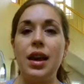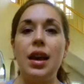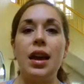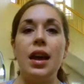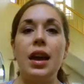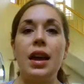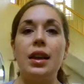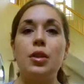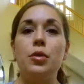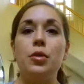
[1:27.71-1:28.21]

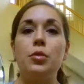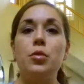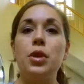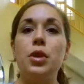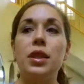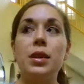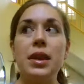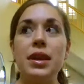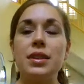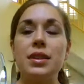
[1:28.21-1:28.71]
and it really
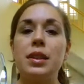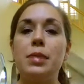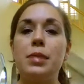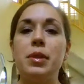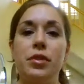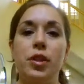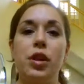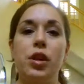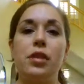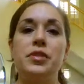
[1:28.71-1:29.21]
makes them
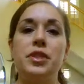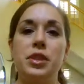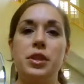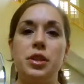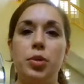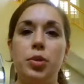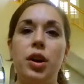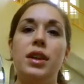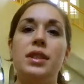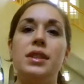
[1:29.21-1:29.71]
involved in the
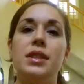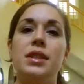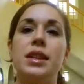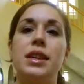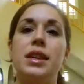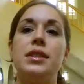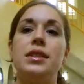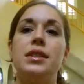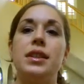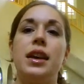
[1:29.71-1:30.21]
process,
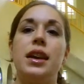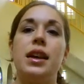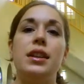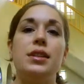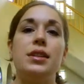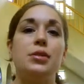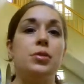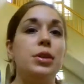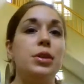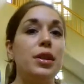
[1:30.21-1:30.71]
and
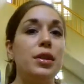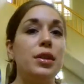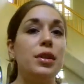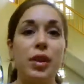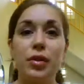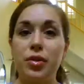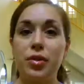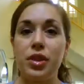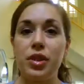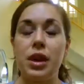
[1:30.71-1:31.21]
it's really fun
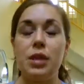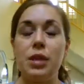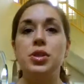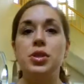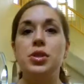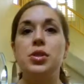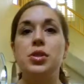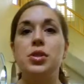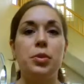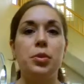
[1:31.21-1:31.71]
for them
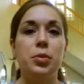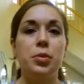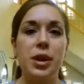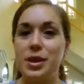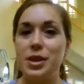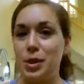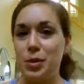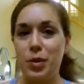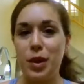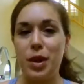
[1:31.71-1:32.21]
to erase
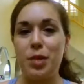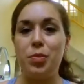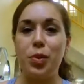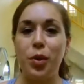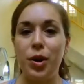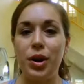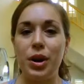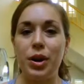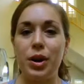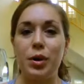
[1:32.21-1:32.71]
the
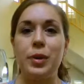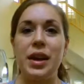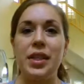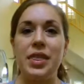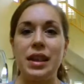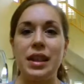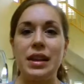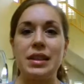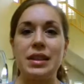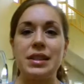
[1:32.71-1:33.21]
whiteboard and write
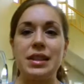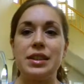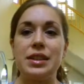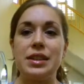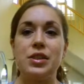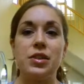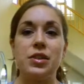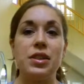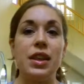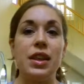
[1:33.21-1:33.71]
things in.
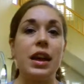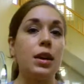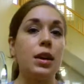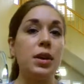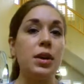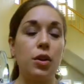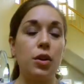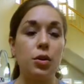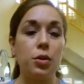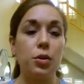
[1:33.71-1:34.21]
So that could
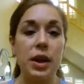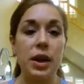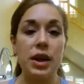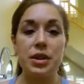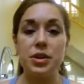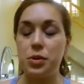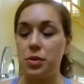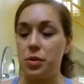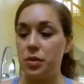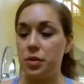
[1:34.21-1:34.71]
be a great
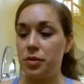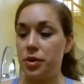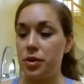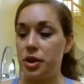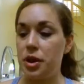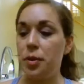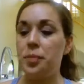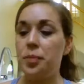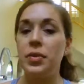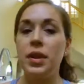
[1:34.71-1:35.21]
tool for
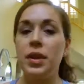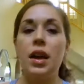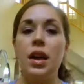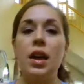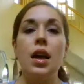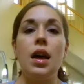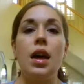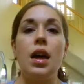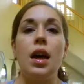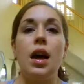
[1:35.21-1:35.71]
you.
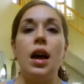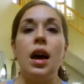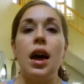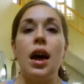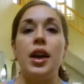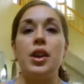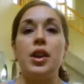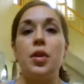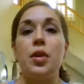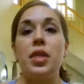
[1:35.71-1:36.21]
I
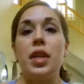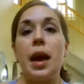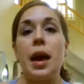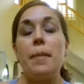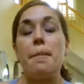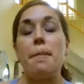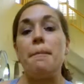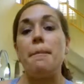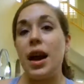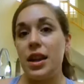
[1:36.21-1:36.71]
know that
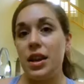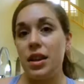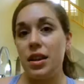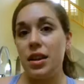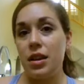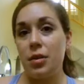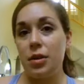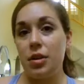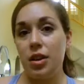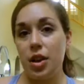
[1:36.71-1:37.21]
my
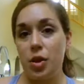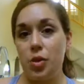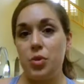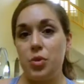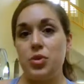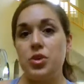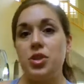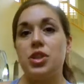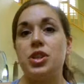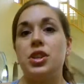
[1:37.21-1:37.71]

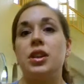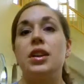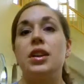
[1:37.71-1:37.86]
coach